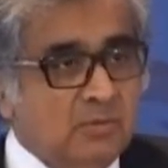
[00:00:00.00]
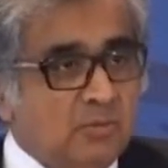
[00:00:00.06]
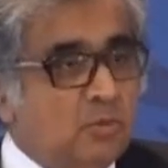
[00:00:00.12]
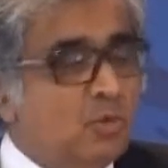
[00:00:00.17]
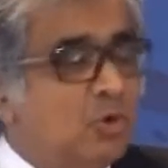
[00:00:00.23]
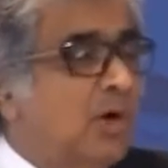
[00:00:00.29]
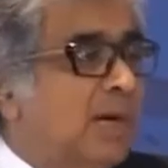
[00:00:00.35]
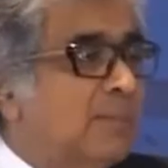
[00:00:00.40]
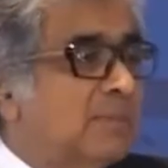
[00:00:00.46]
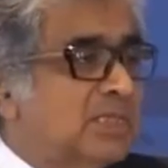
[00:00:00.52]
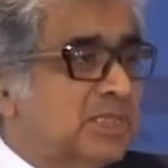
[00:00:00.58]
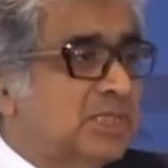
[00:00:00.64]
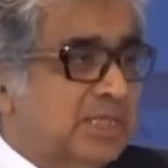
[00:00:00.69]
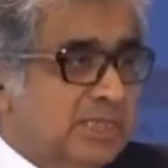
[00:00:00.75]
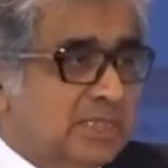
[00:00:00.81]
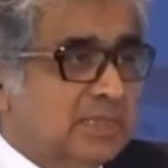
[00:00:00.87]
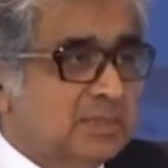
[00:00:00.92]
no
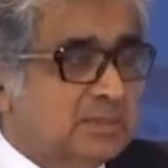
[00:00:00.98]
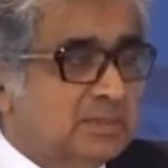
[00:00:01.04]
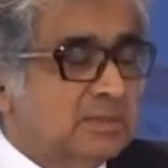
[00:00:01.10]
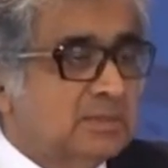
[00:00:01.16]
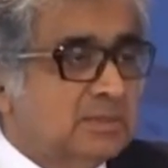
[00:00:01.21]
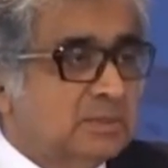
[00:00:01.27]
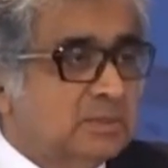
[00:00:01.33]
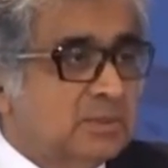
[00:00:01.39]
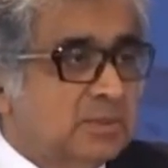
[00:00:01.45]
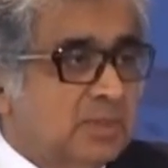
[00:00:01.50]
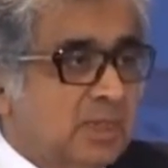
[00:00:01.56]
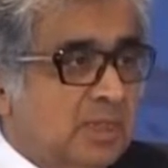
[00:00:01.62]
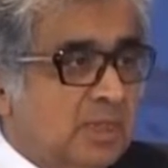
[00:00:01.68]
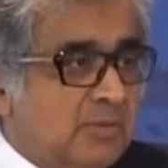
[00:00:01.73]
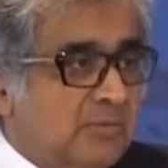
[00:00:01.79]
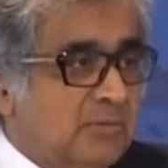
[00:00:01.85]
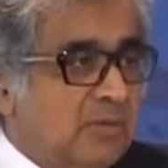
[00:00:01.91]
arbitrator
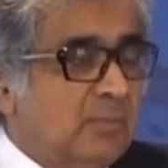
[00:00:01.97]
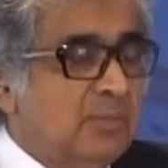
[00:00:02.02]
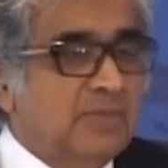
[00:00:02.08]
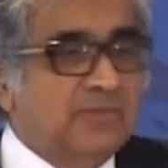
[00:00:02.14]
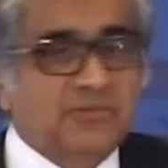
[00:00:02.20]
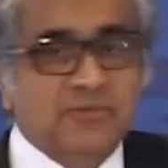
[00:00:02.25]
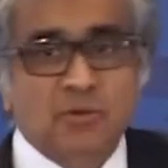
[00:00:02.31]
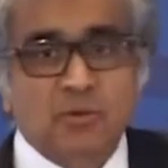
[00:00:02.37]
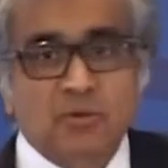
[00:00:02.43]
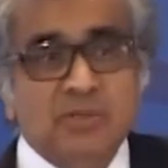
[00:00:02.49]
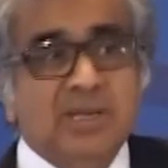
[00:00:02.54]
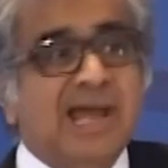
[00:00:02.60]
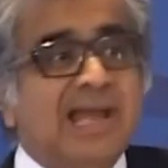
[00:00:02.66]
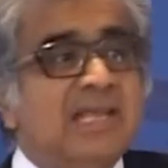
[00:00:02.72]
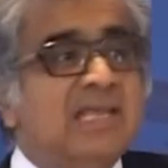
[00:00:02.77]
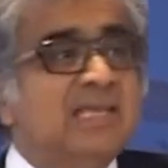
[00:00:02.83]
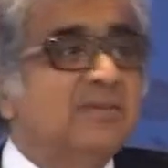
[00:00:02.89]
will be so
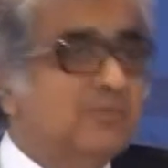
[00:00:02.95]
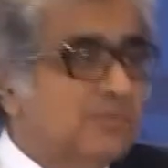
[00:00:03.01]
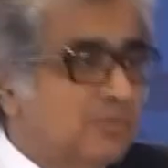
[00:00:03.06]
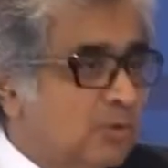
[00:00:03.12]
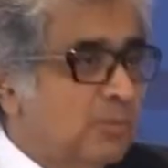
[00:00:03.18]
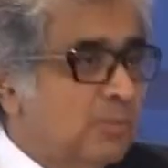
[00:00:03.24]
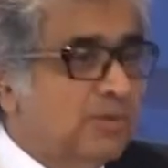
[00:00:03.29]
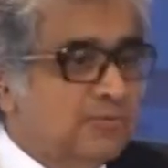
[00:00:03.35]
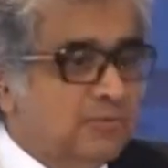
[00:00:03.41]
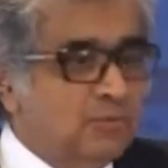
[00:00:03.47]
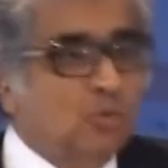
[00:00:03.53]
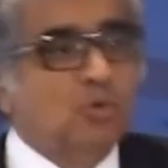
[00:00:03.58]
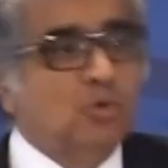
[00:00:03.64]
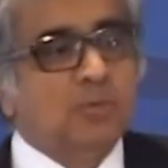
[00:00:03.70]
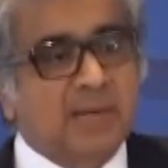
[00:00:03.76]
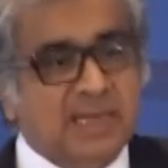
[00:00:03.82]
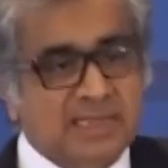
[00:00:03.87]
naive to be
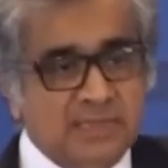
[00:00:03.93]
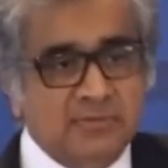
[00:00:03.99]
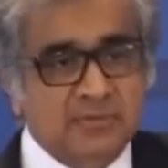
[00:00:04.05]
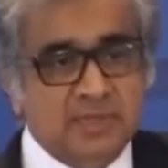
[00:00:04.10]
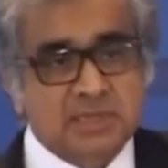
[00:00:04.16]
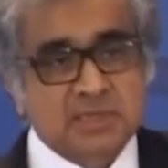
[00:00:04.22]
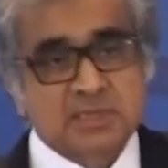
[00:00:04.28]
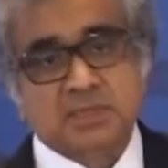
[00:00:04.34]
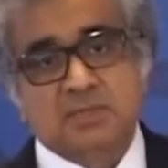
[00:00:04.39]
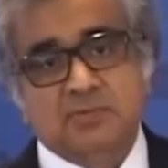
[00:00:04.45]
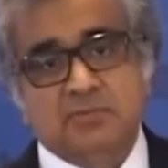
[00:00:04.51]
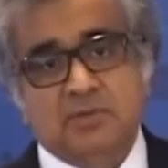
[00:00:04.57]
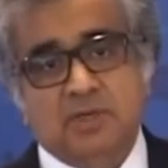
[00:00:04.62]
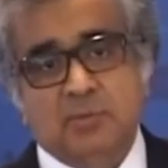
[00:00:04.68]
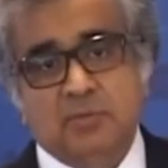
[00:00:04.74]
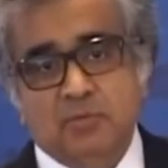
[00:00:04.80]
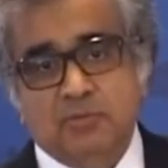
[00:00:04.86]
fooled by the words
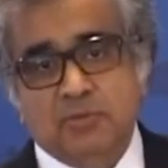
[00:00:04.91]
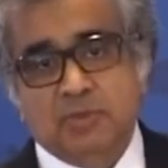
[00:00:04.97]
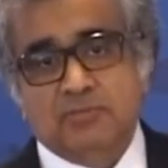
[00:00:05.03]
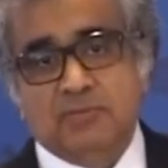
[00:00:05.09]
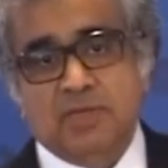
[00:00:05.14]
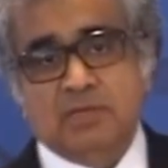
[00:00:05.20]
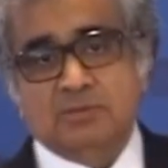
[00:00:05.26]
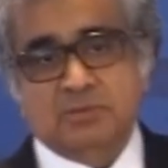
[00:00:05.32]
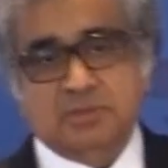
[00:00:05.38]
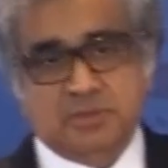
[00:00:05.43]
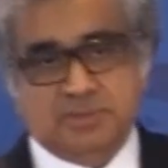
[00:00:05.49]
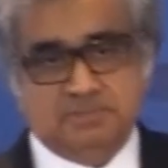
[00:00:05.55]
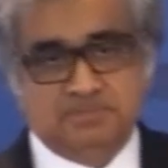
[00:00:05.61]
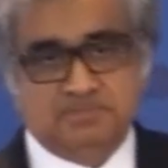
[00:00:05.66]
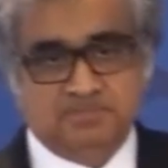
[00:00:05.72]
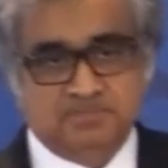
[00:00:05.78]
for removal of doubts.